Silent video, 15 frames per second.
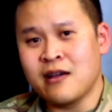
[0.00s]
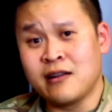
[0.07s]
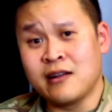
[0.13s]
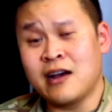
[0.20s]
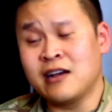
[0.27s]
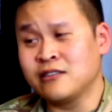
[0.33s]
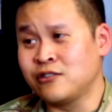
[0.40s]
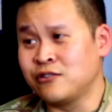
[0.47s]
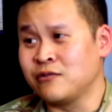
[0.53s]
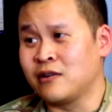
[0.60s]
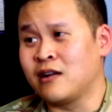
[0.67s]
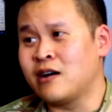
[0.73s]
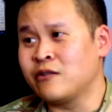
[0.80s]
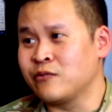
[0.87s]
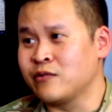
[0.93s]
and it has to do
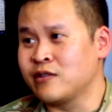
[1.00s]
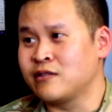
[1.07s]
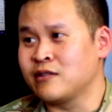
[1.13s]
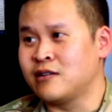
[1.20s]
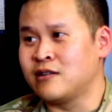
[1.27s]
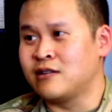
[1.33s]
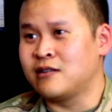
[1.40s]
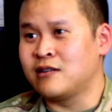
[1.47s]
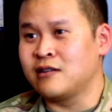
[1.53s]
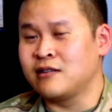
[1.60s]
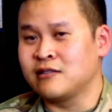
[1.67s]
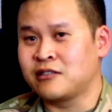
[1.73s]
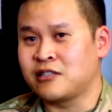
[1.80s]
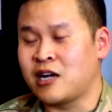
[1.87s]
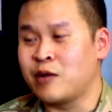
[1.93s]
a lot with
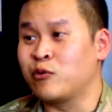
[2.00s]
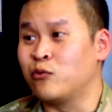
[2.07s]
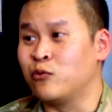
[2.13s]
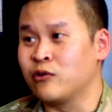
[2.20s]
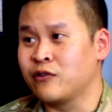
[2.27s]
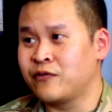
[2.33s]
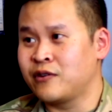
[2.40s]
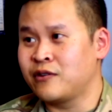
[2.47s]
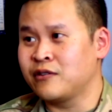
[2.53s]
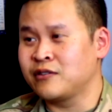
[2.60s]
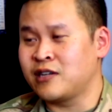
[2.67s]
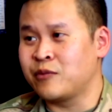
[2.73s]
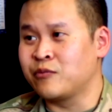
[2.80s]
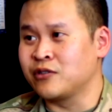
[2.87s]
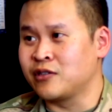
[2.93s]
cyber warfare,
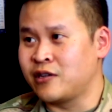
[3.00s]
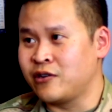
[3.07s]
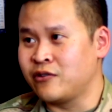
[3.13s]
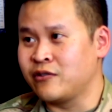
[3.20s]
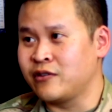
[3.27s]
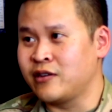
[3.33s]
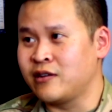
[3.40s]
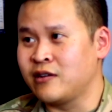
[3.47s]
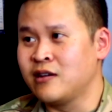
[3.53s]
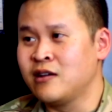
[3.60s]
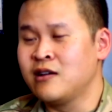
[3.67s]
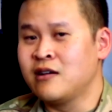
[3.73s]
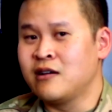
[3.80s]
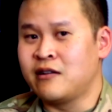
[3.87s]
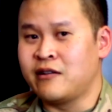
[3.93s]
cybersecurity,
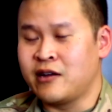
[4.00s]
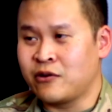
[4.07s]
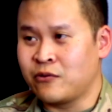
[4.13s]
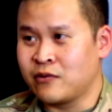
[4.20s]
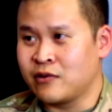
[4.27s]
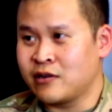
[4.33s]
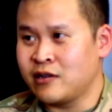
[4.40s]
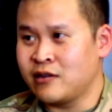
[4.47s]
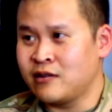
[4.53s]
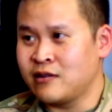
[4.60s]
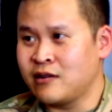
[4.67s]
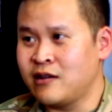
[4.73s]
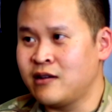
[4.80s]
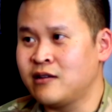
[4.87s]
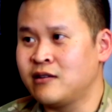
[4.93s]

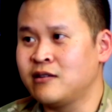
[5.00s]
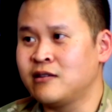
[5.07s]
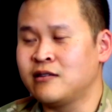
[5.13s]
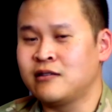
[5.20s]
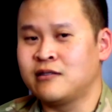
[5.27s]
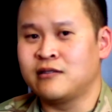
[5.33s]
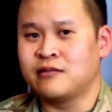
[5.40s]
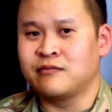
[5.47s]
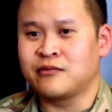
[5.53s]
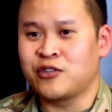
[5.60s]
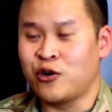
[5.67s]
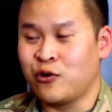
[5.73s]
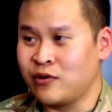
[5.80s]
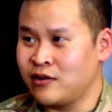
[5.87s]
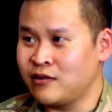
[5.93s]
networking, and
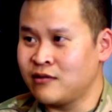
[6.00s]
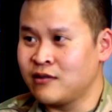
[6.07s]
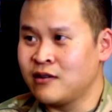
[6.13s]
coding.